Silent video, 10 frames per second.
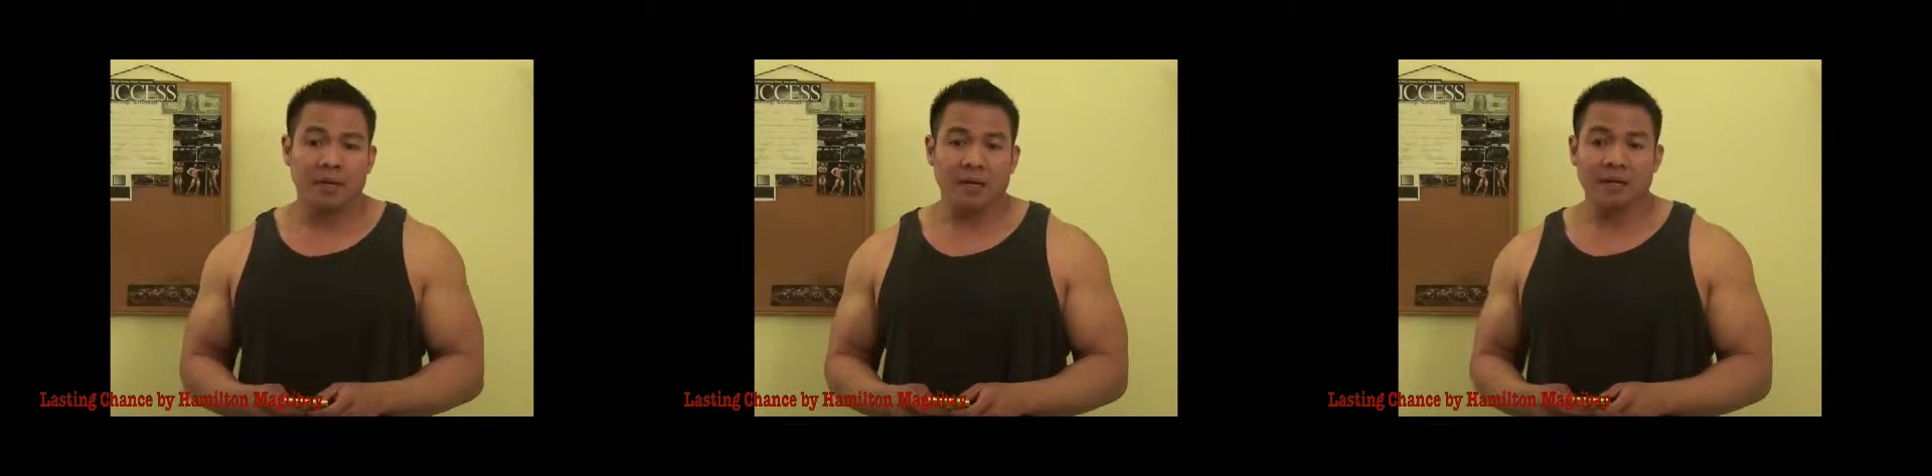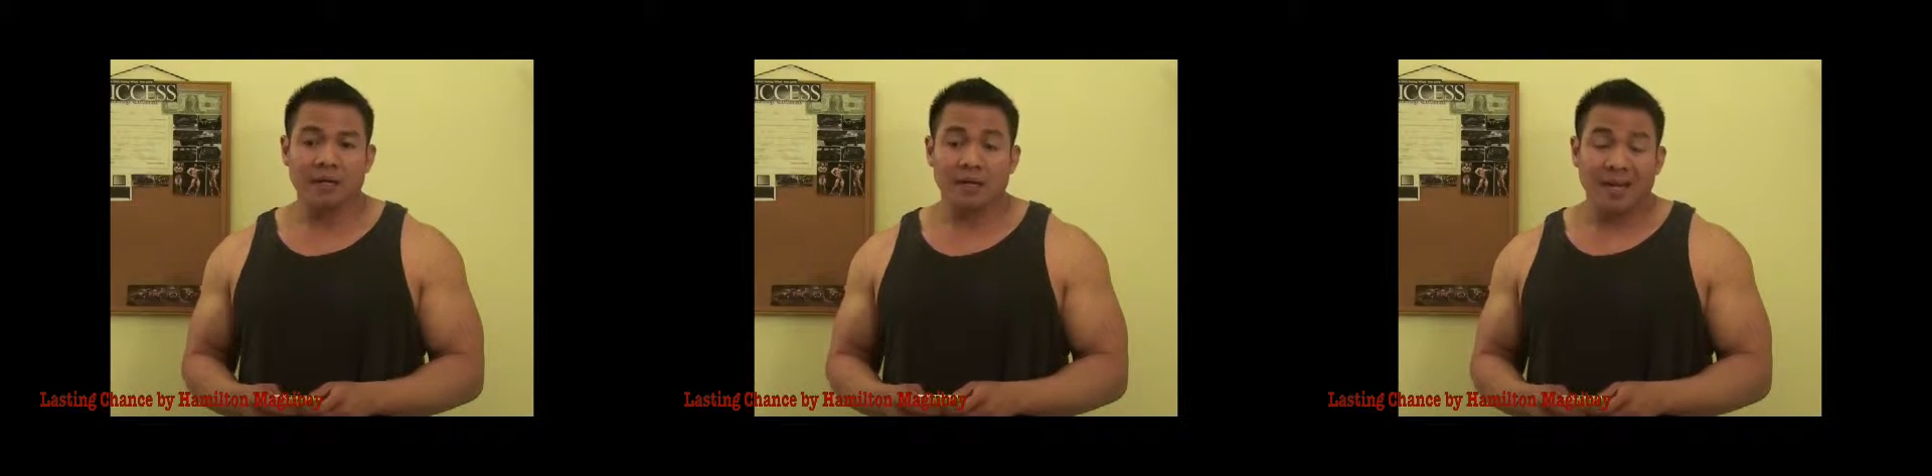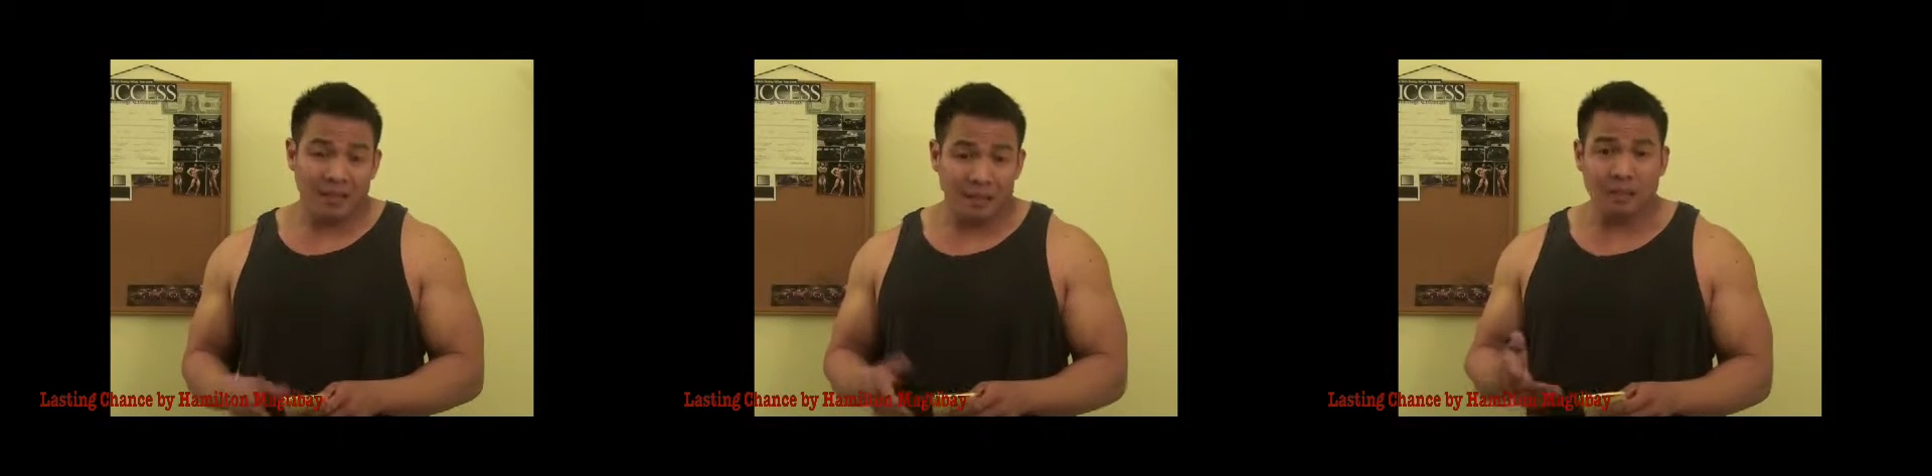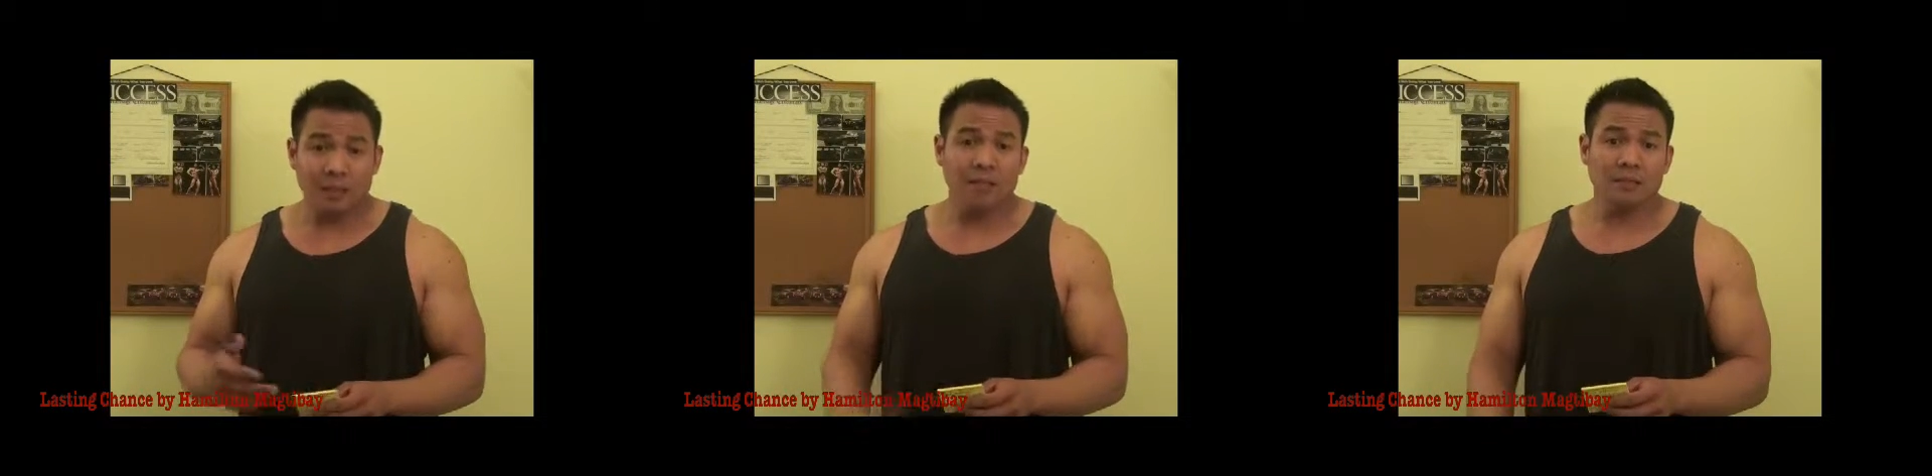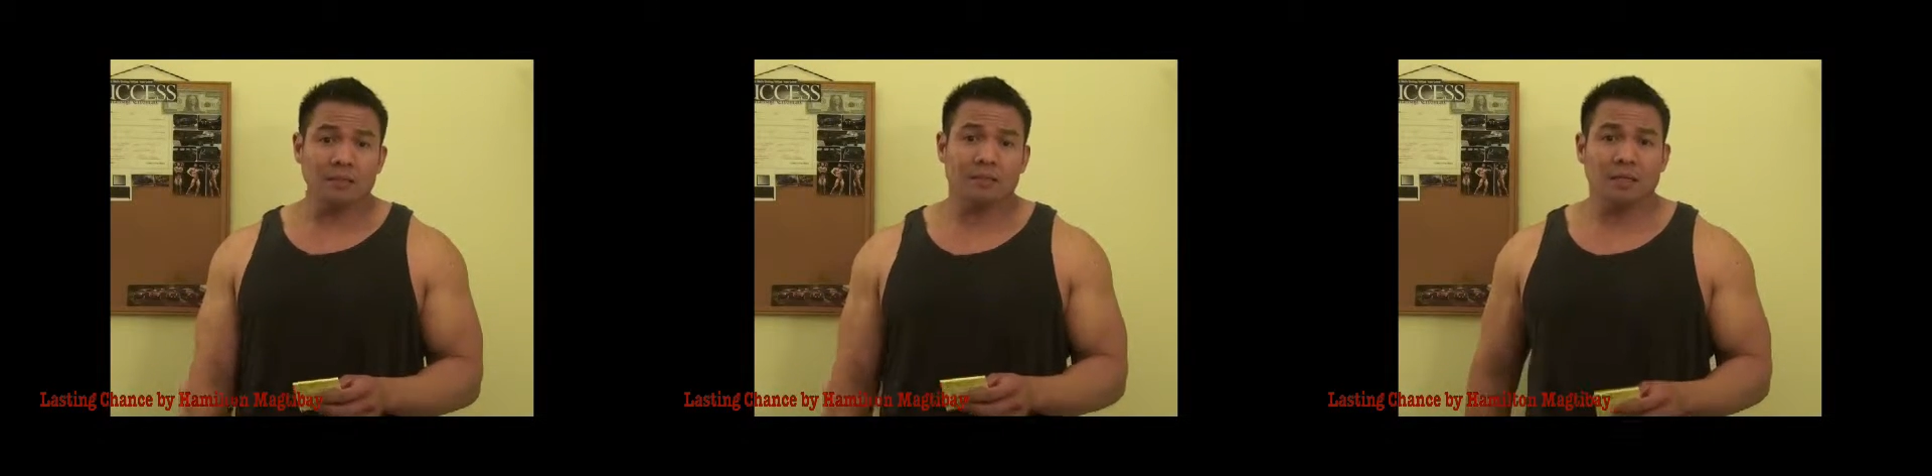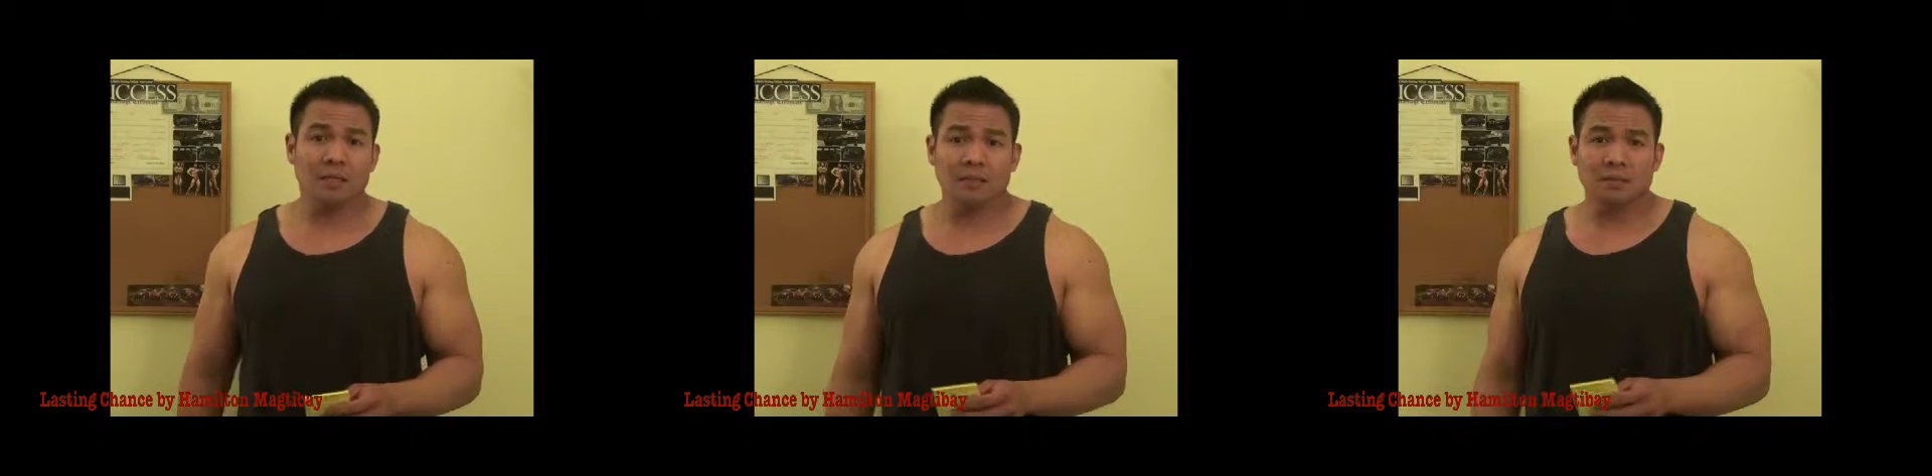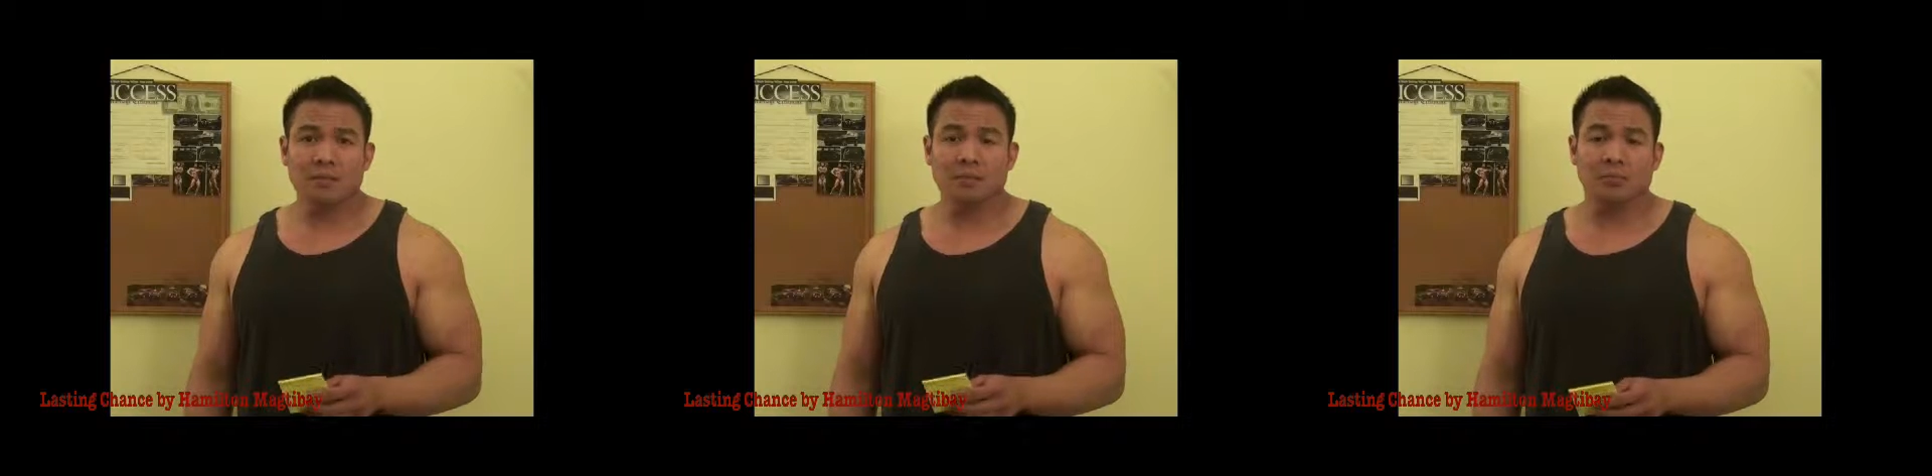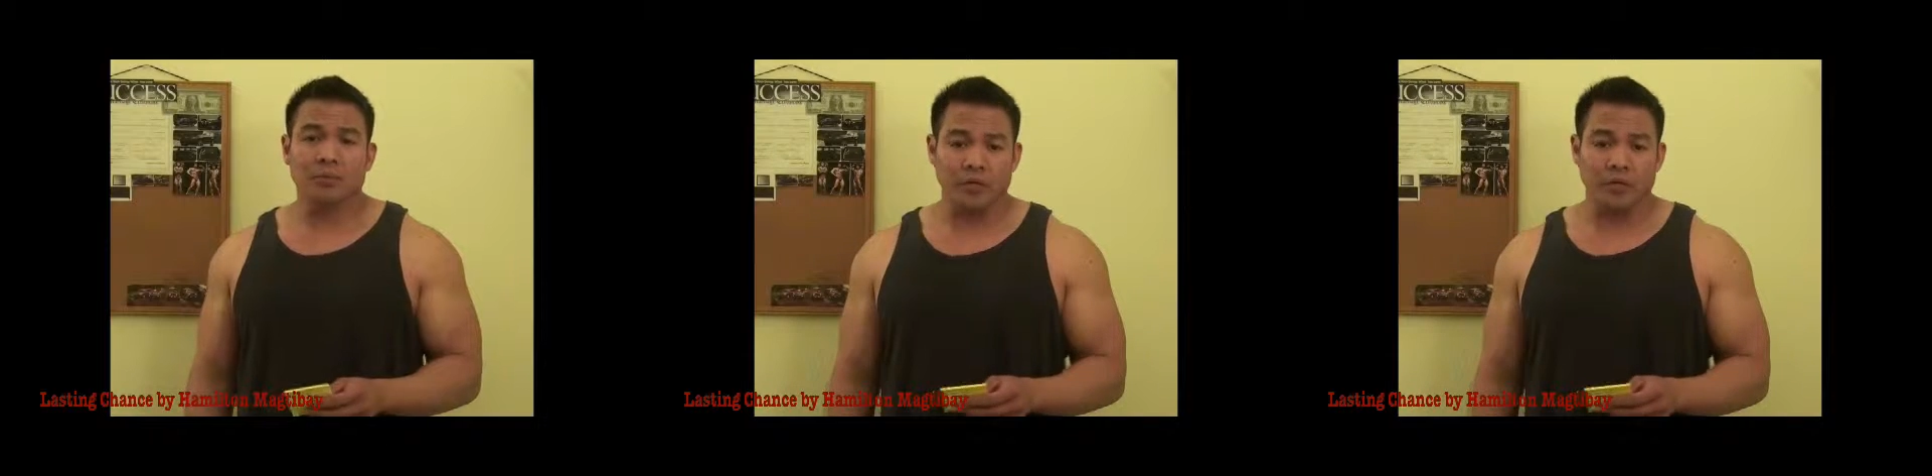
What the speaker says: But other than that, I still did